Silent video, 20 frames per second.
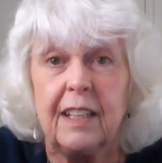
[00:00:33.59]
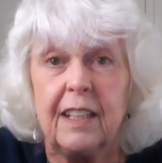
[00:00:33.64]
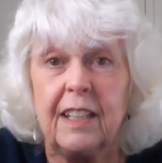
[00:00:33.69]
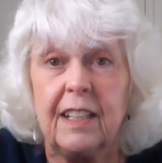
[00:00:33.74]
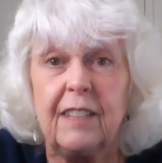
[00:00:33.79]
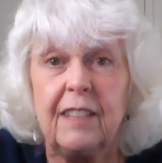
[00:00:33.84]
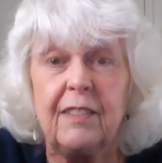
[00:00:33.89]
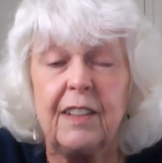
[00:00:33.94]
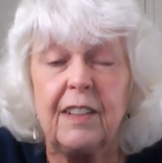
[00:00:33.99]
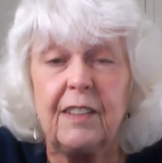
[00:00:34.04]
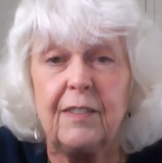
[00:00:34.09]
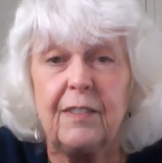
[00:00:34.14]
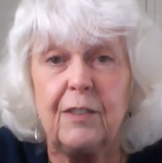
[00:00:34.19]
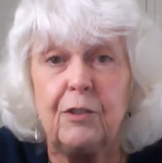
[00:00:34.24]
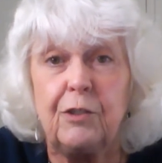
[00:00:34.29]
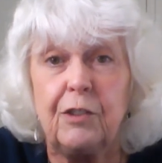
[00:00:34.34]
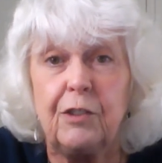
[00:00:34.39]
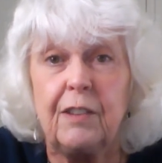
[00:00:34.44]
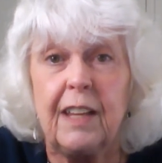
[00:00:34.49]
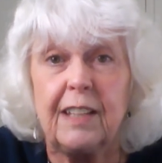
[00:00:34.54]
And even if
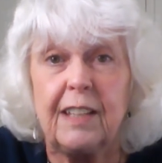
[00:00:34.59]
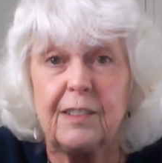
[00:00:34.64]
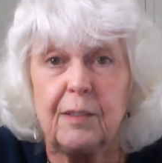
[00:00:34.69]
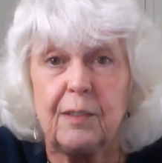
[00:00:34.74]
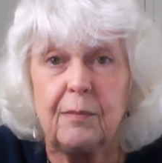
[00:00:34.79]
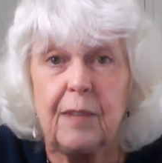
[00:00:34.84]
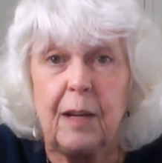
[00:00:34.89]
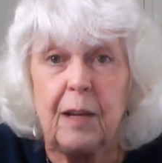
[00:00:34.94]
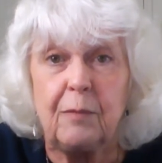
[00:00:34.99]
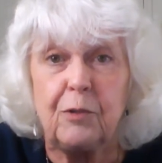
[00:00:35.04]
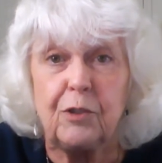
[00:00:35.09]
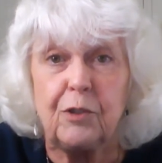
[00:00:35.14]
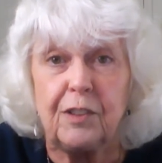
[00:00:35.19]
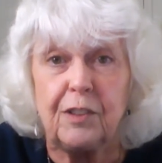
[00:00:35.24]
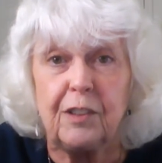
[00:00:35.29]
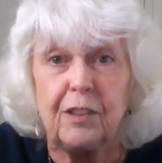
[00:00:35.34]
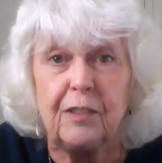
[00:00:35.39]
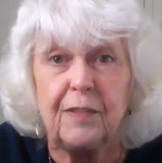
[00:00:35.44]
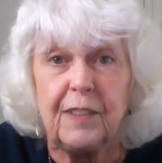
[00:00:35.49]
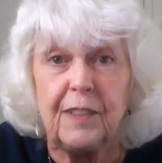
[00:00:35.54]
you do that, sometimes you
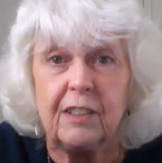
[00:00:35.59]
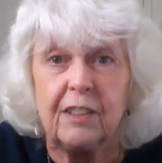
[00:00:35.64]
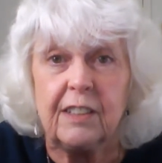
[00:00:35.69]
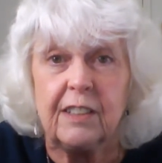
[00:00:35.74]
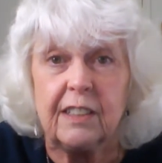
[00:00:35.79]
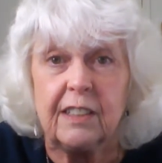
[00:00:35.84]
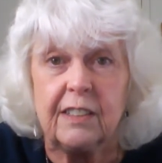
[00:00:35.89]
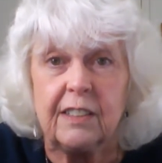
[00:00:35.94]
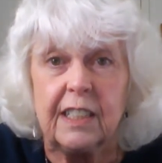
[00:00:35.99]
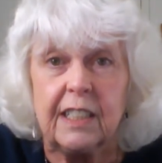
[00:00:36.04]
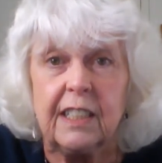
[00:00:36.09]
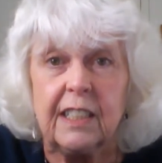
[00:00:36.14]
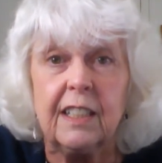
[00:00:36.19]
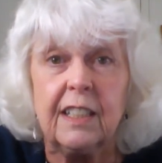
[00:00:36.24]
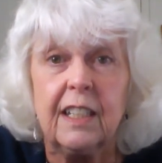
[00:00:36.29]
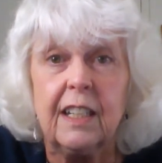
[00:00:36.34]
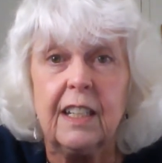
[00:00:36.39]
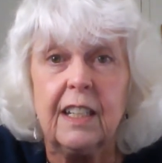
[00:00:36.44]
still feel guilty.